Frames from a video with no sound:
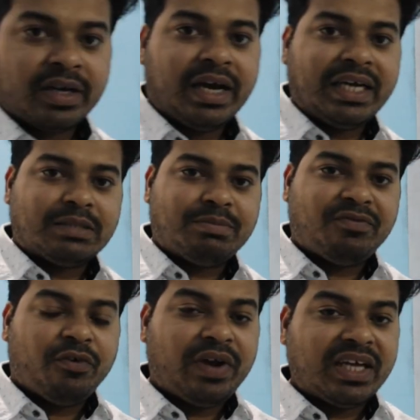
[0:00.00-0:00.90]
Guys,
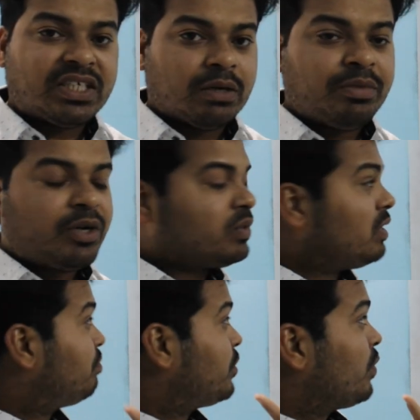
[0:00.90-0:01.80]
before I jump into
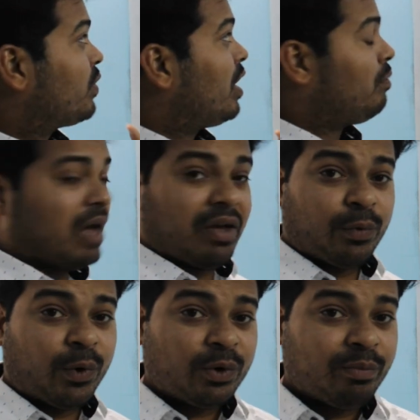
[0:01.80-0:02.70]
the program, I
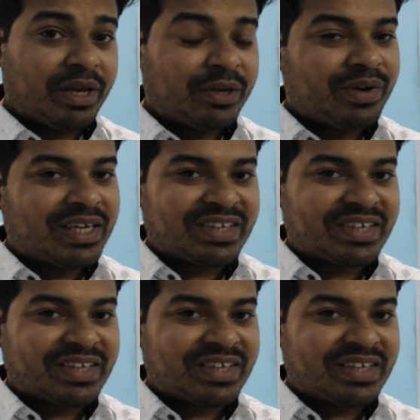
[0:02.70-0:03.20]
want to make you guys